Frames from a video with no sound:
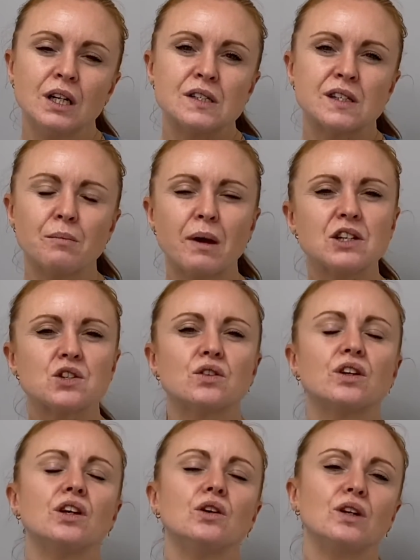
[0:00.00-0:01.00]
So make sure
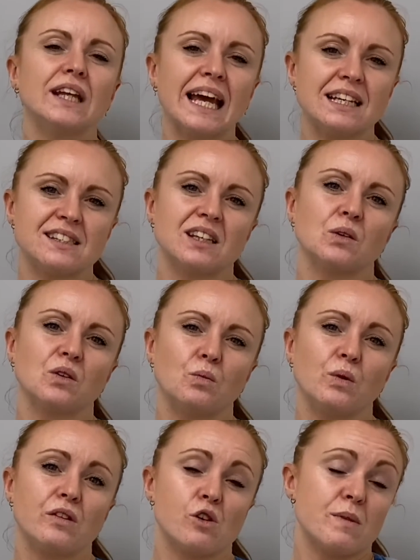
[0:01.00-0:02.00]
that you're liaising
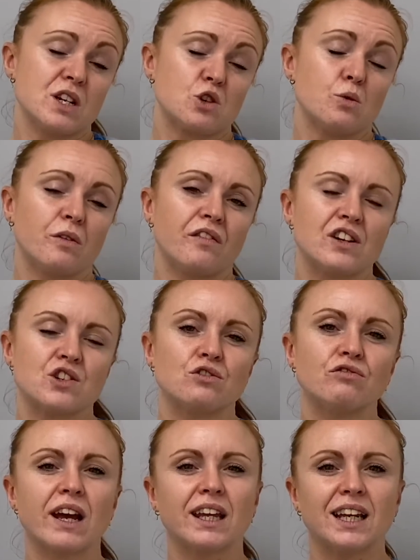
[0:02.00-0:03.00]
with your medical professional
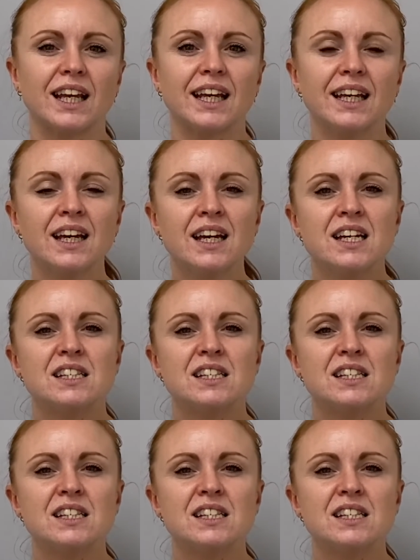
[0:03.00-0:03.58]
regularly